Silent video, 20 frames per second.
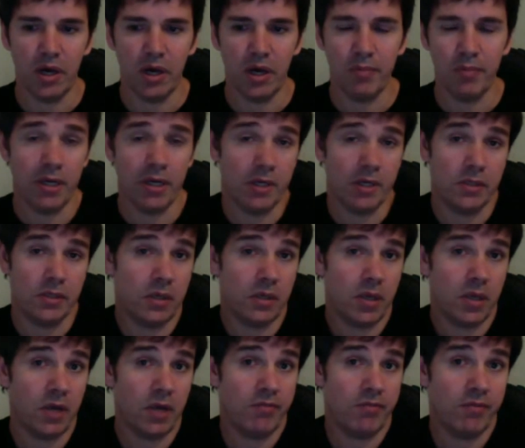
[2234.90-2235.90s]
pianist,
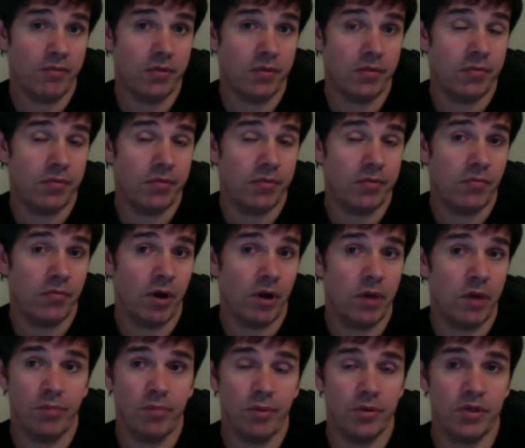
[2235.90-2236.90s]
and for the
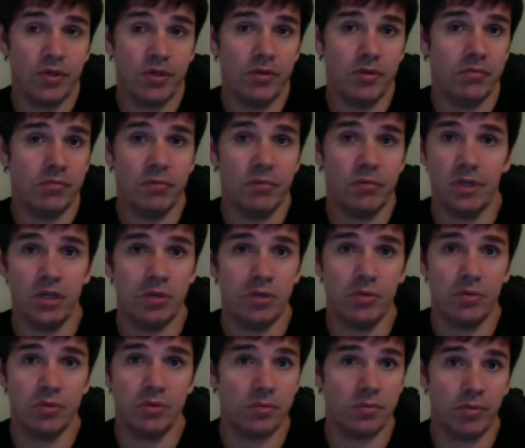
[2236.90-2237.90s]
right person, she
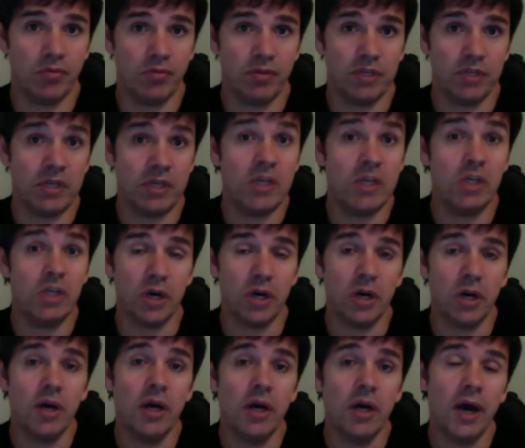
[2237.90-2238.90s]
was the perfect
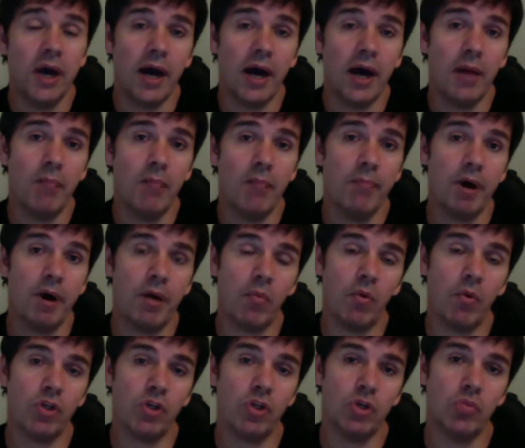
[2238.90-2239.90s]
teacher. But
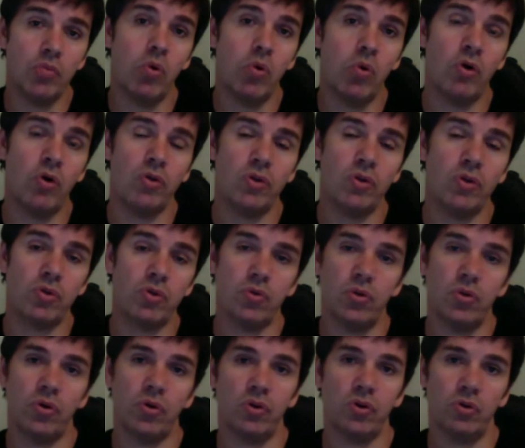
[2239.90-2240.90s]
what she was
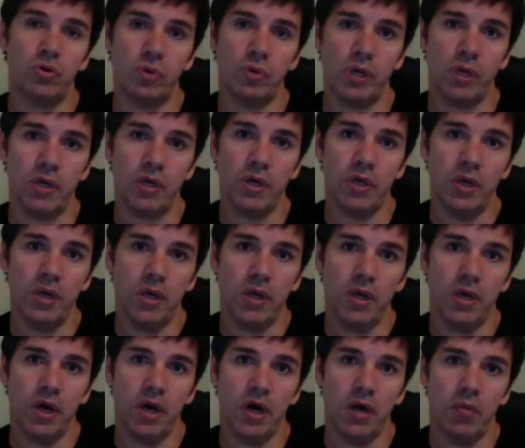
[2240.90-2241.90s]
not doing
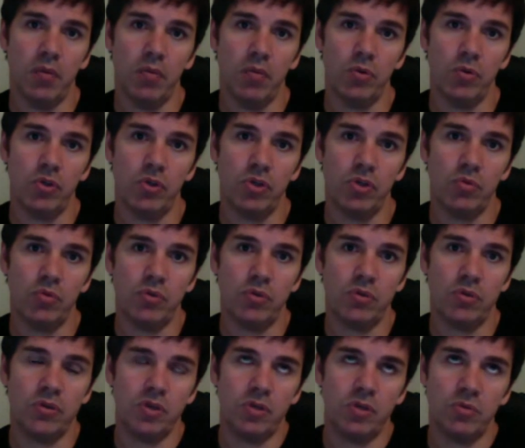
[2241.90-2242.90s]
was she
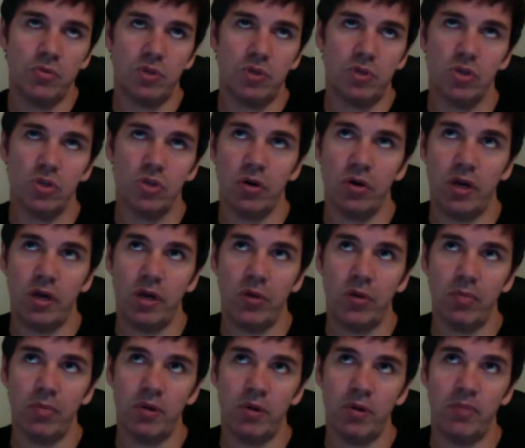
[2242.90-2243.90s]
was not
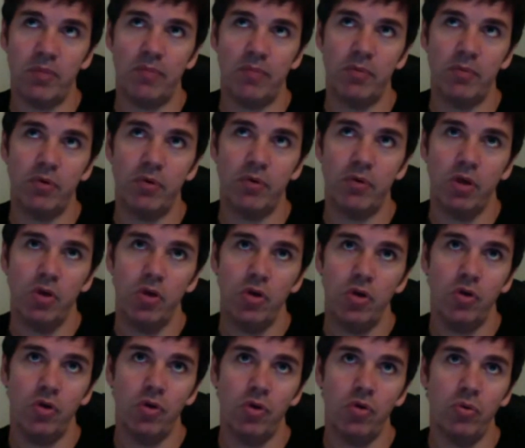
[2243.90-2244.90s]
helping people
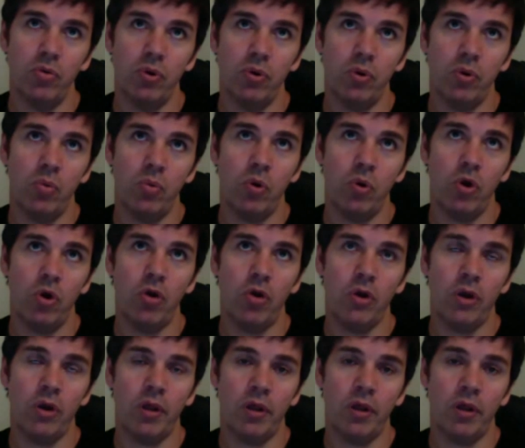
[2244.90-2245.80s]
who weren't